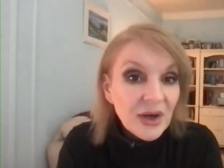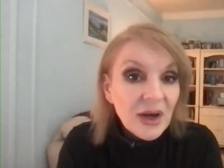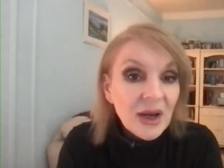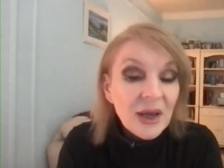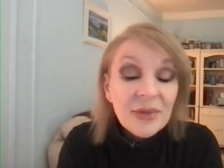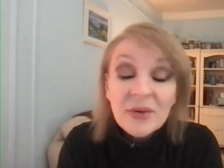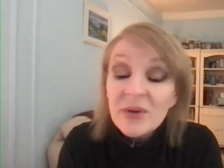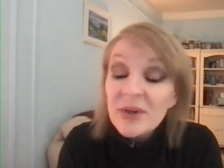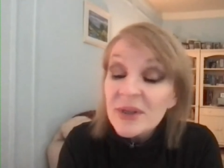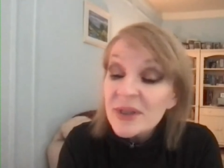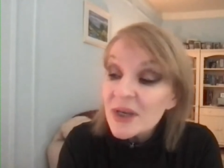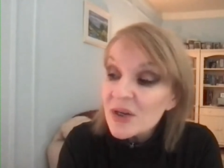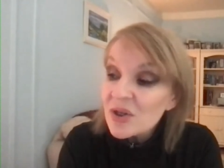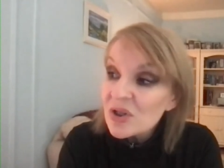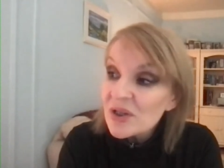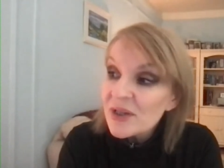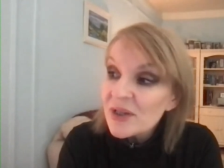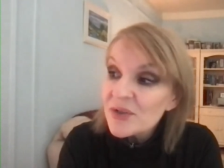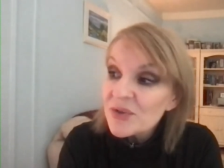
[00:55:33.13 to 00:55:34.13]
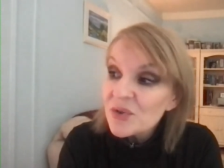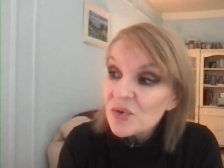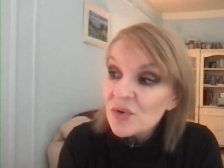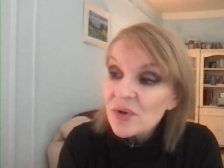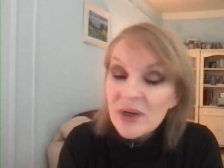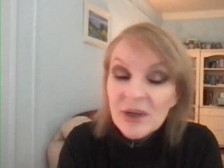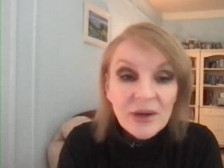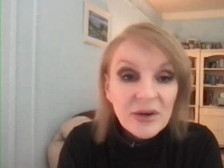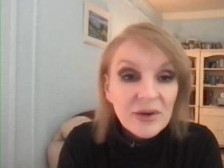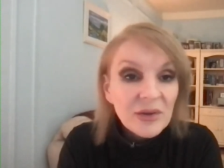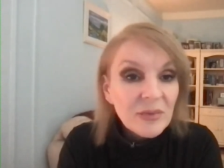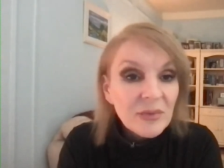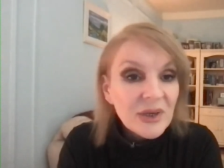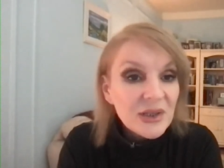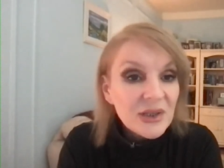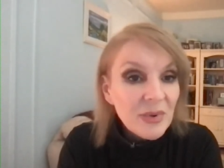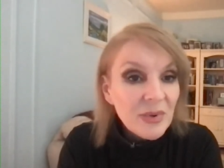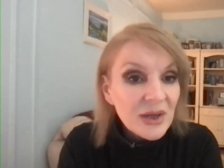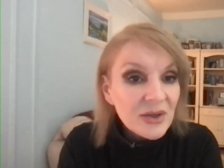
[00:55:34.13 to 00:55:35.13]
And there is actually a story there in the
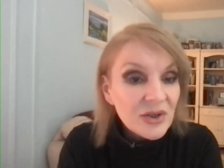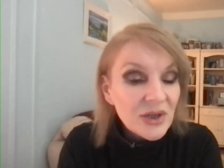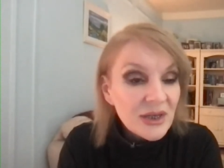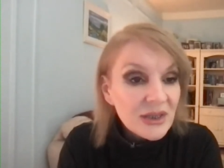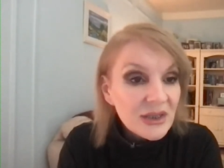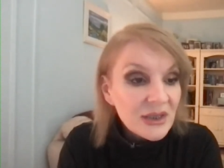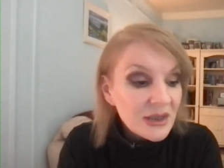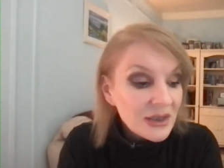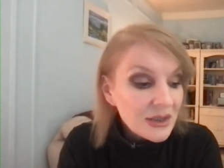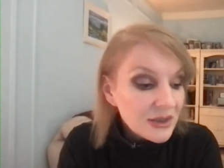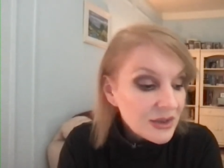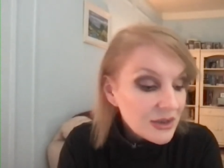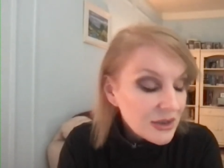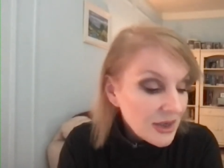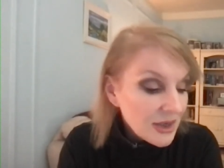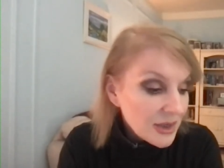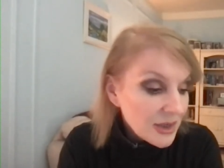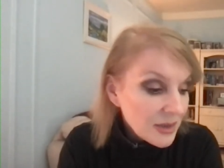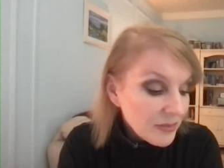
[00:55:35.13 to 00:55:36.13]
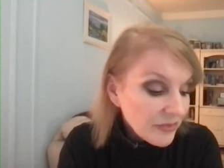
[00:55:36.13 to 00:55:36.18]
media page I did um,